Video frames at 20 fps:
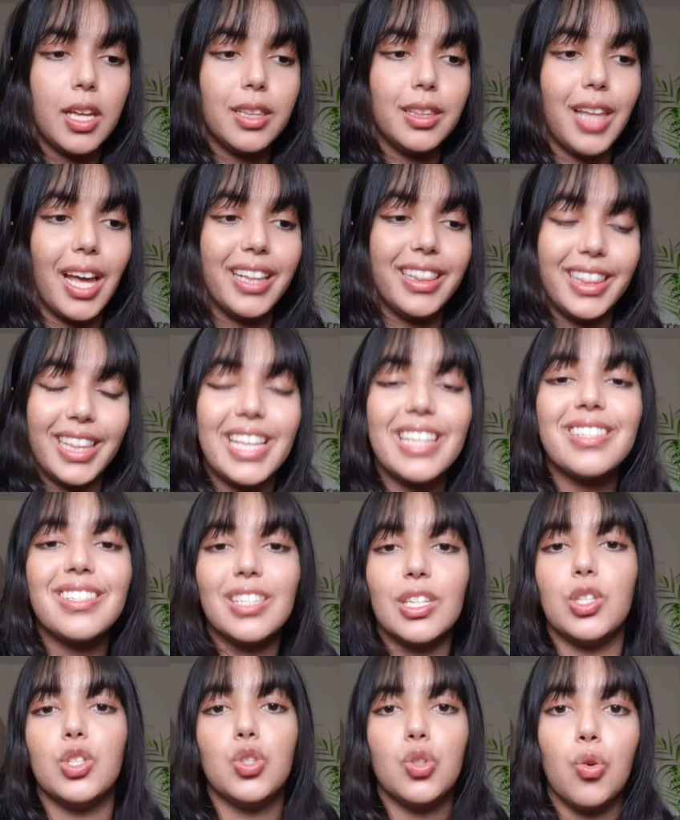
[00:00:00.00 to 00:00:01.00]
that this
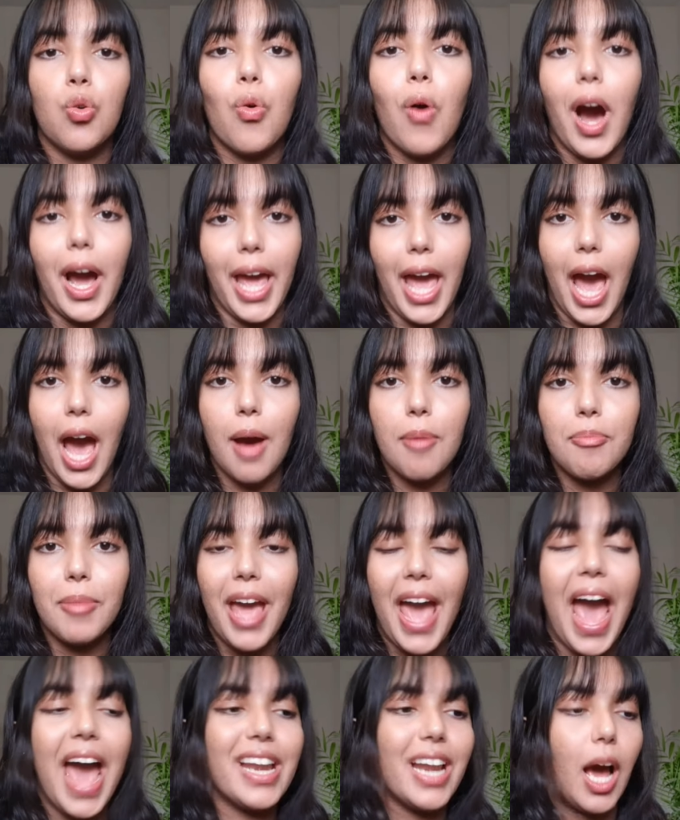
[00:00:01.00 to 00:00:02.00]
is who I
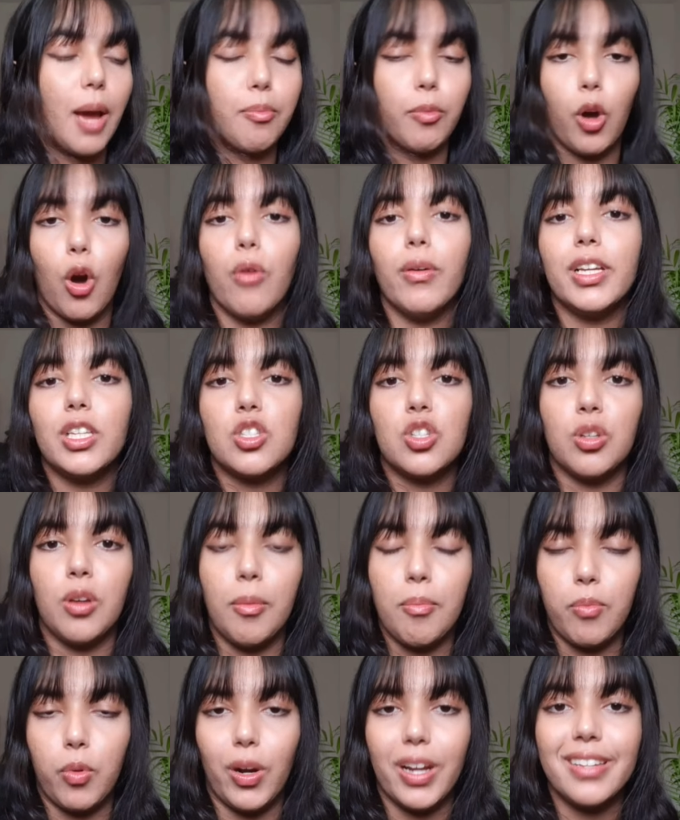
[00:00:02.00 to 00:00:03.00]
am and I'm going to
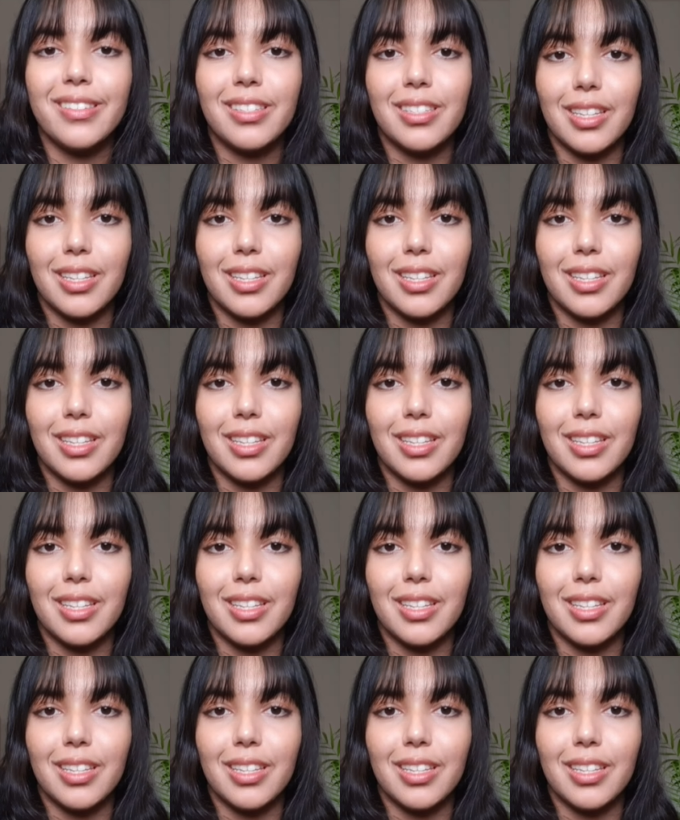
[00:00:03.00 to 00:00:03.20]
embrace